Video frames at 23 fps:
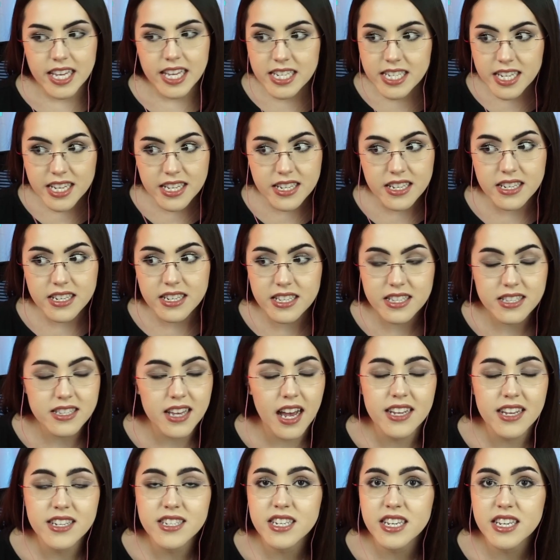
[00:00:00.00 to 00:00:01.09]
did
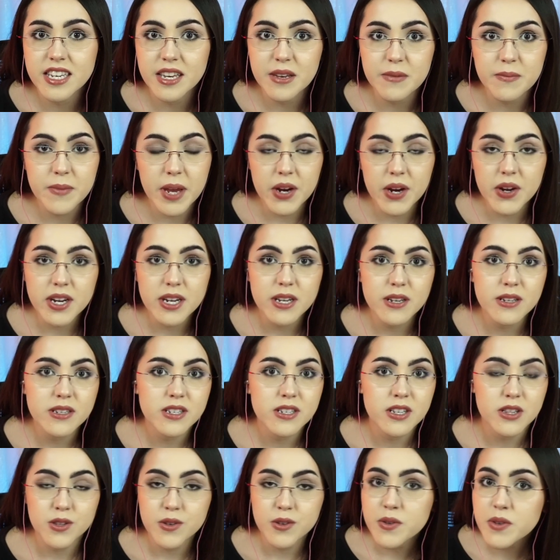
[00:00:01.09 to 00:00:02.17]
decide to get married
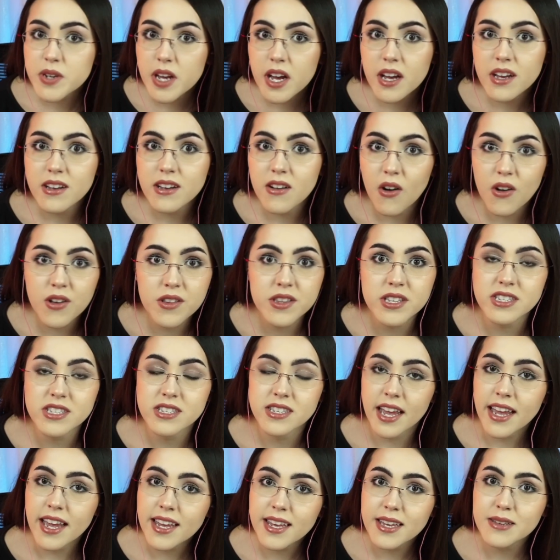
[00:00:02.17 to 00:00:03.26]
to Luna all the
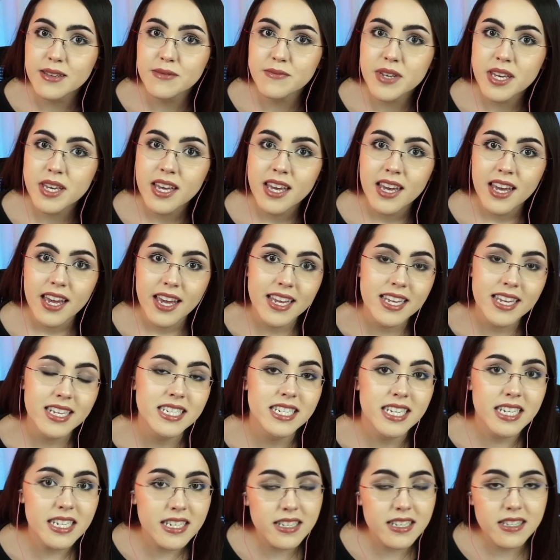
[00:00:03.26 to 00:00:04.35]
same. He
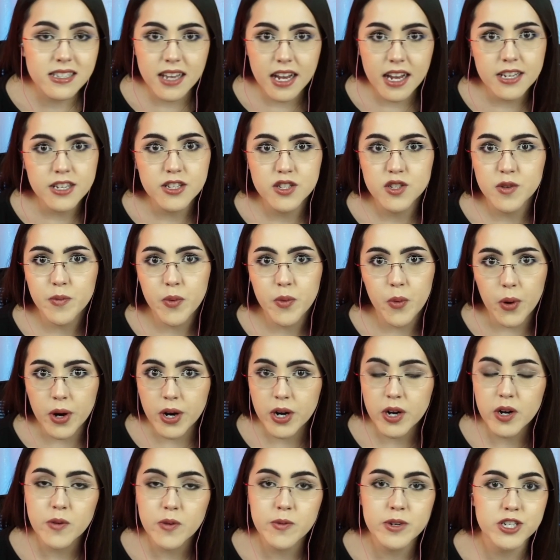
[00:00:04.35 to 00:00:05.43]
did decide to
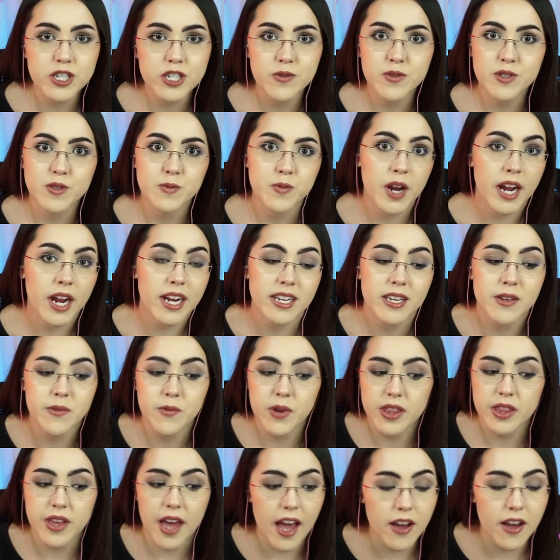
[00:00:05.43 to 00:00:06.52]
support her when she was pregnant
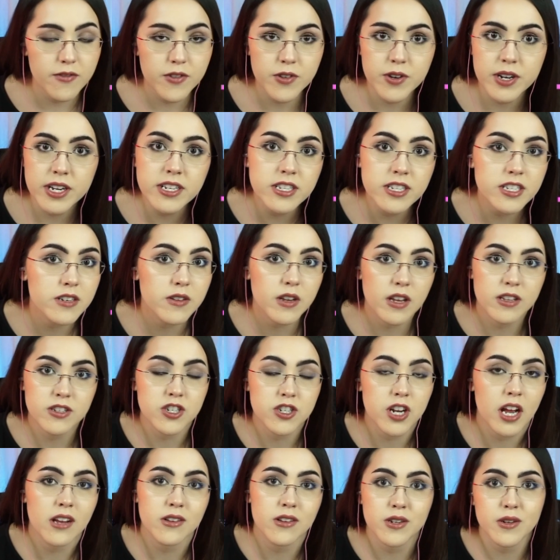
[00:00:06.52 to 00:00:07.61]
with Everett, a
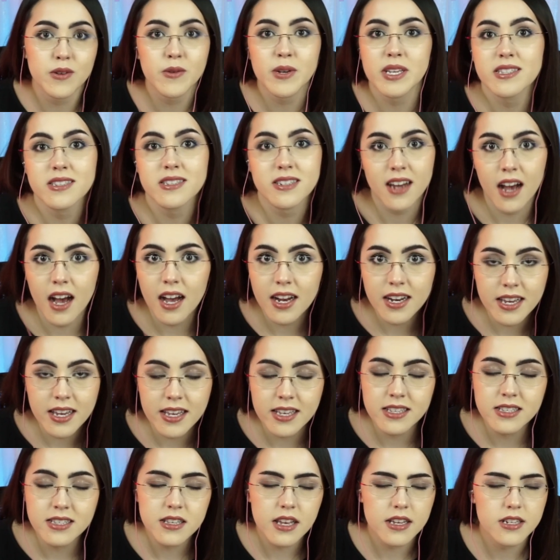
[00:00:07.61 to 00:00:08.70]
child who is not
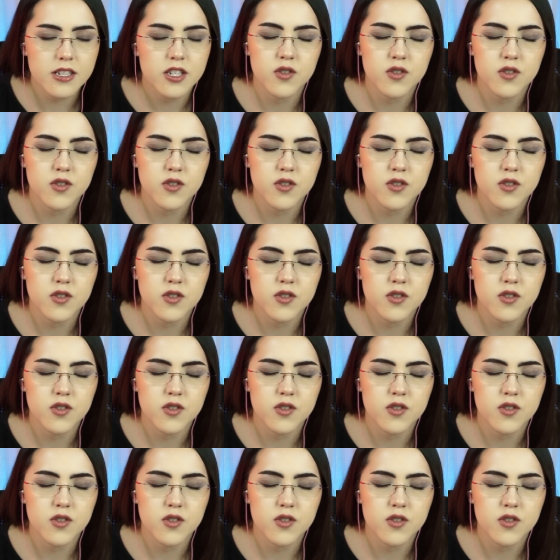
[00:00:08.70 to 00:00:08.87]
his, and to